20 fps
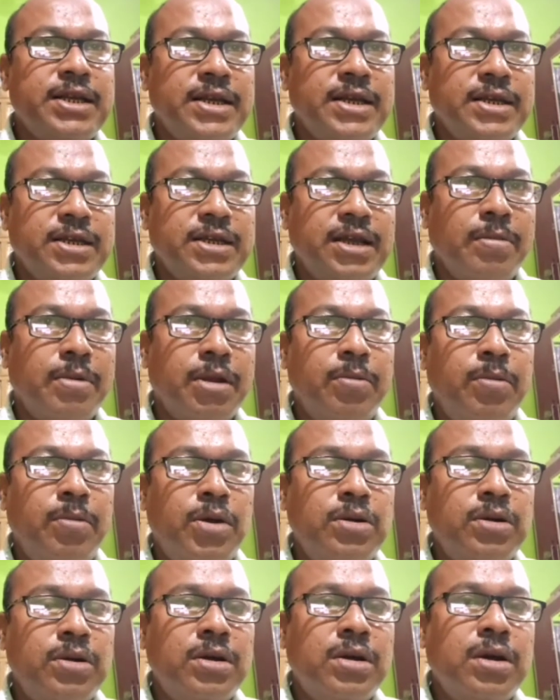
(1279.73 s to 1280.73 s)
double
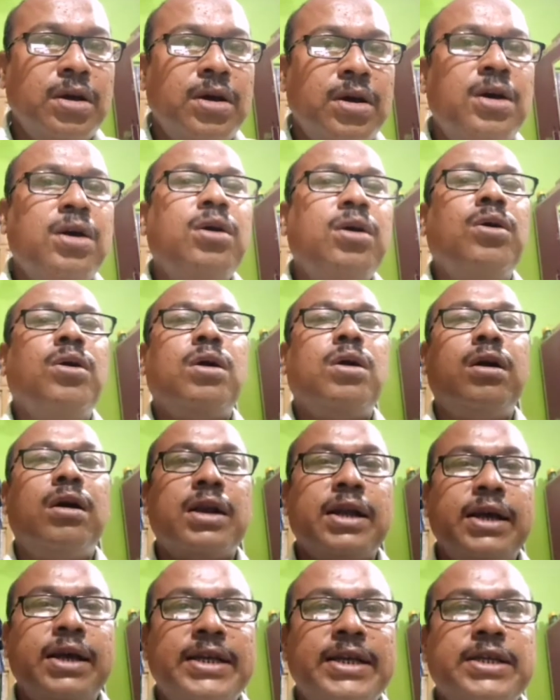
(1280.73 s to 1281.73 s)
bond
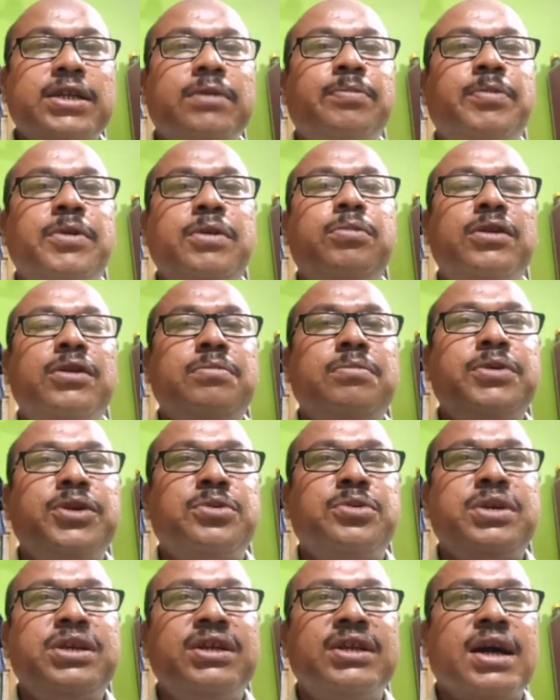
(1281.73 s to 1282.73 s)
or a triple bond
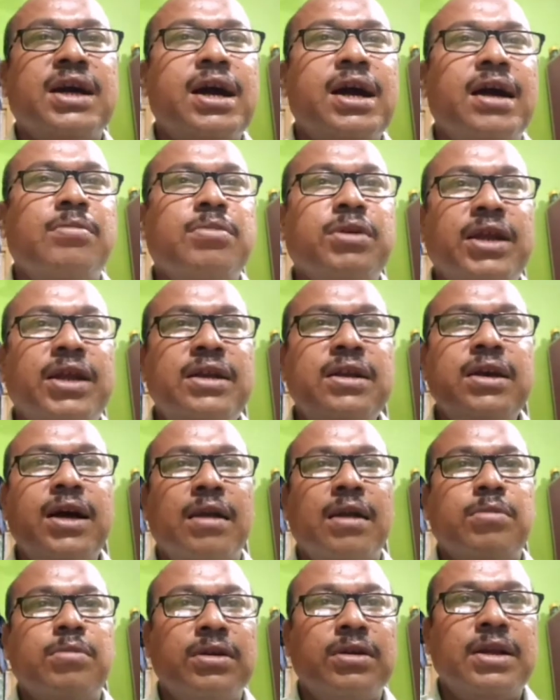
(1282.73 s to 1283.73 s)
between the carbon and
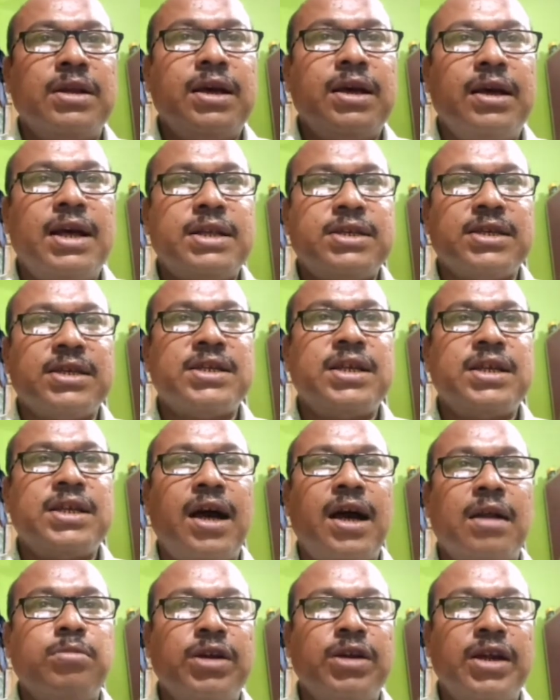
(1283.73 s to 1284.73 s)
carbon, adjacent
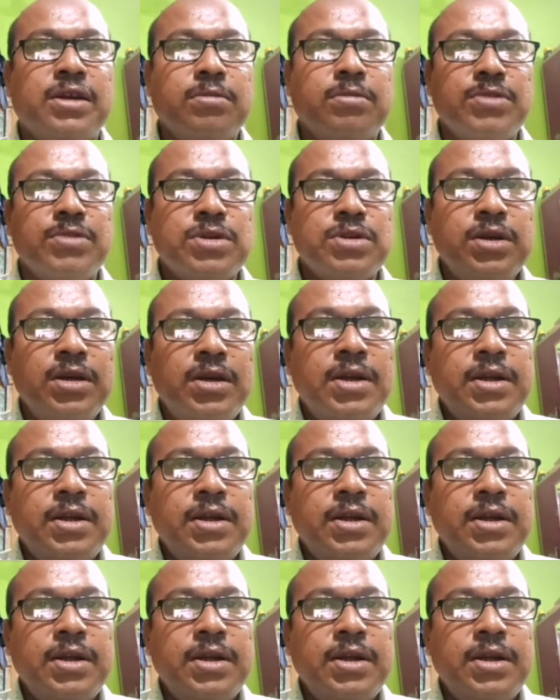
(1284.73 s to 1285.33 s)
carbon atoms.